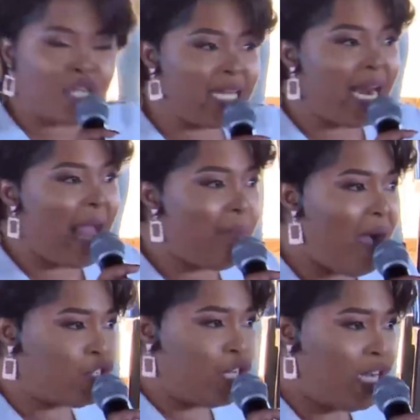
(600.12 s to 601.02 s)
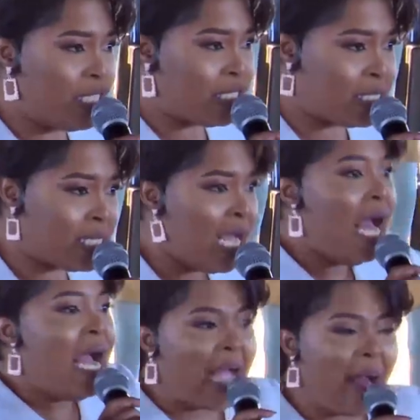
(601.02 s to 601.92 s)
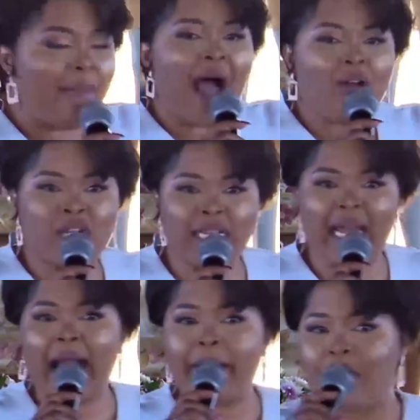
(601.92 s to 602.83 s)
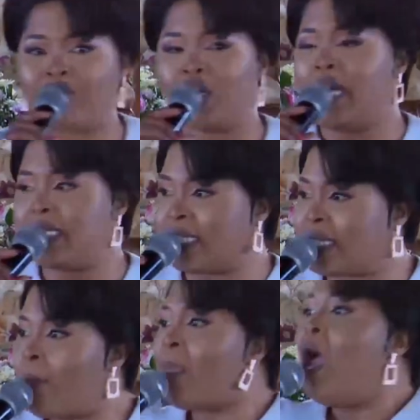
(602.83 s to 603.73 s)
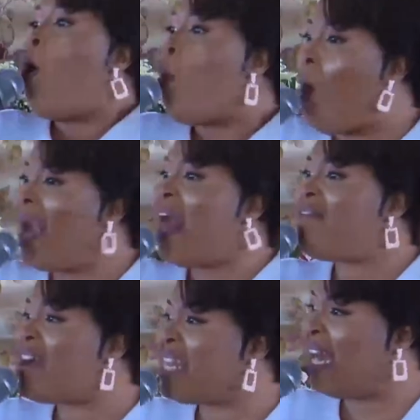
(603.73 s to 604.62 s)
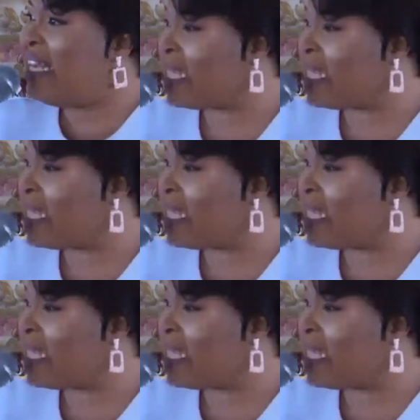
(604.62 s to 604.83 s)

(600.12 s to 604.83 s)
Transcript: out in the name of Jesus. Come out in the name of Jesus. Whatever that